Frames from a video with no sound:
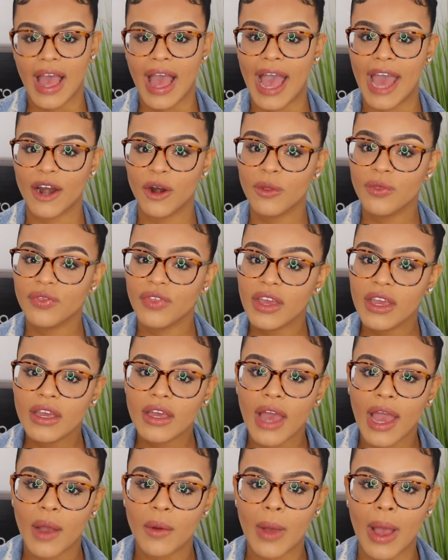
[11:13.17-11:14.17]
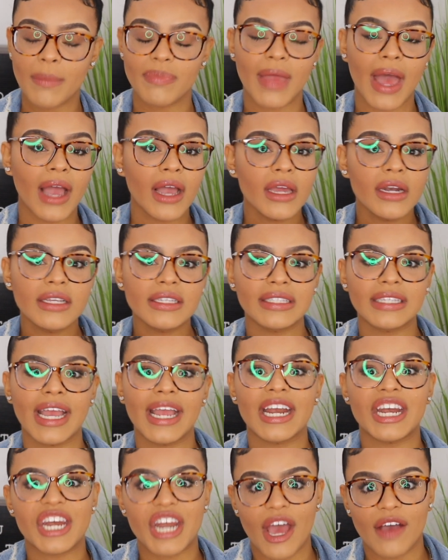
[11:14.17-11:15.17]
I don't think, I'm not gonna
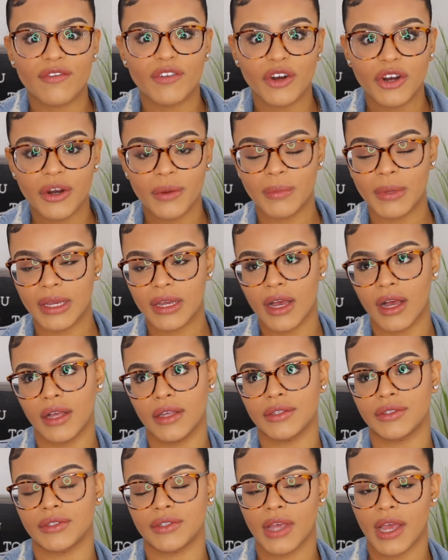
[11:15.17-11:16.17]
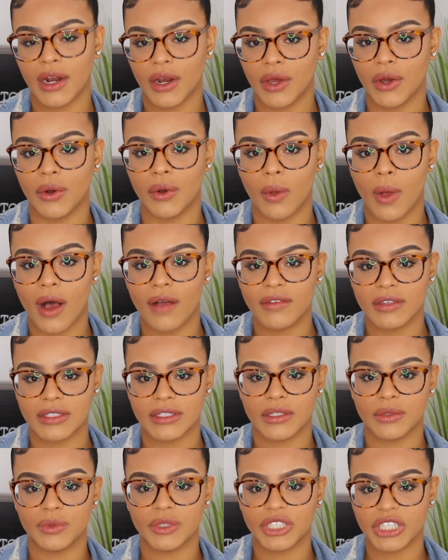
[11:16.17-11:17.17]
say never, because hello,
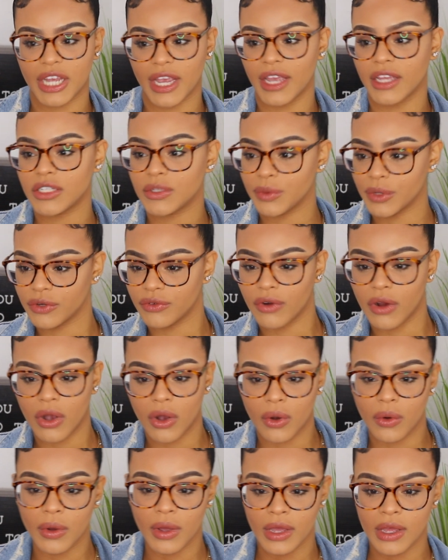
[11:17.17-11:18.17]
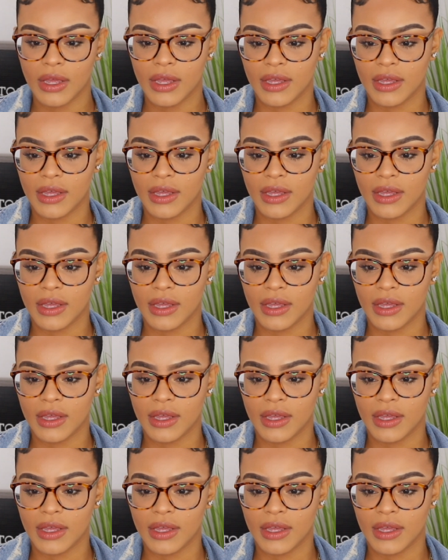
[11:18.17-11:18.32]
obviously we change, we grow,